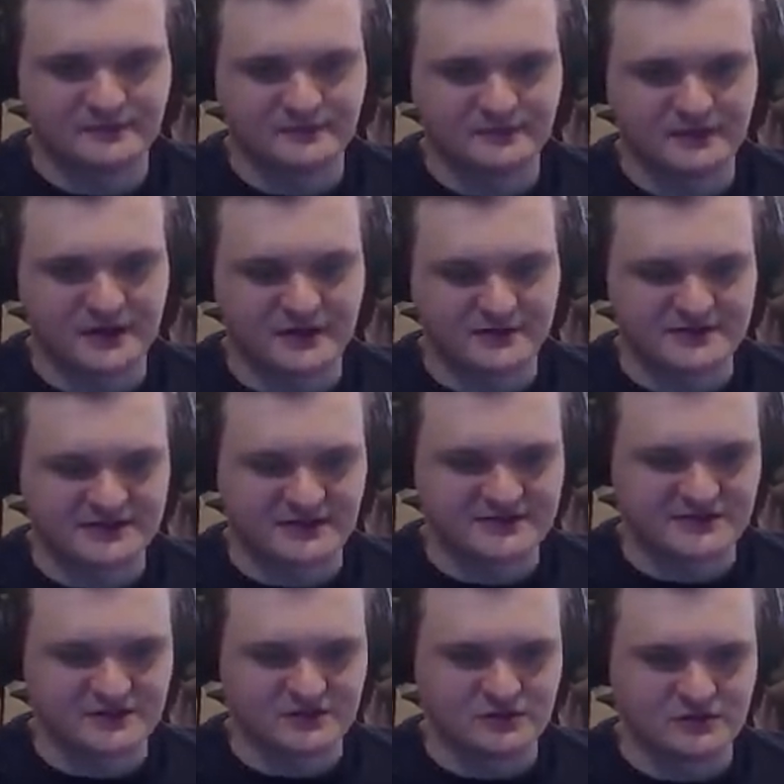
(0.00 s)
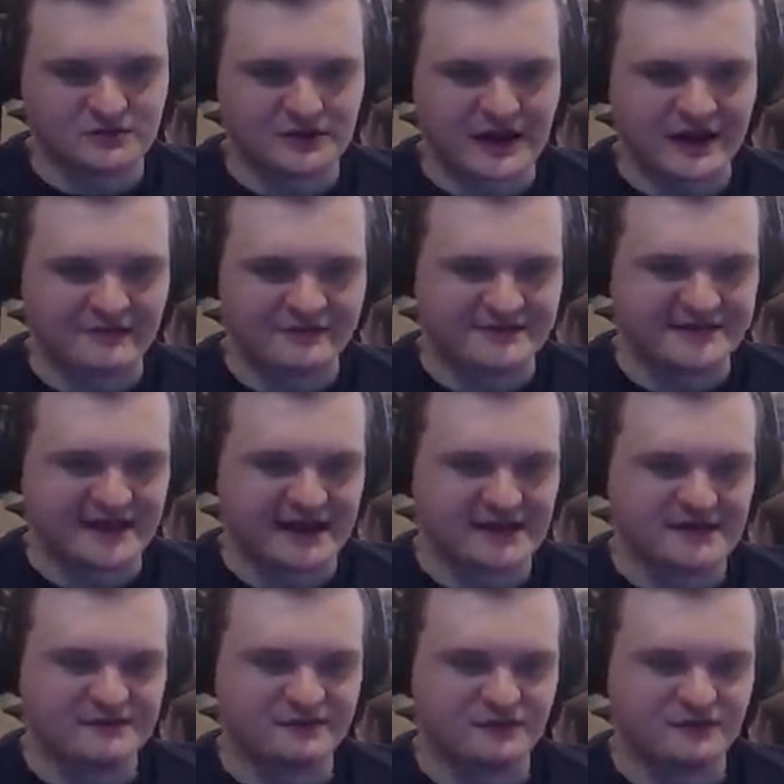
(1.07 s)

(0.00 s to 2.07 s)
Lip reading: And it's also, out of a dive,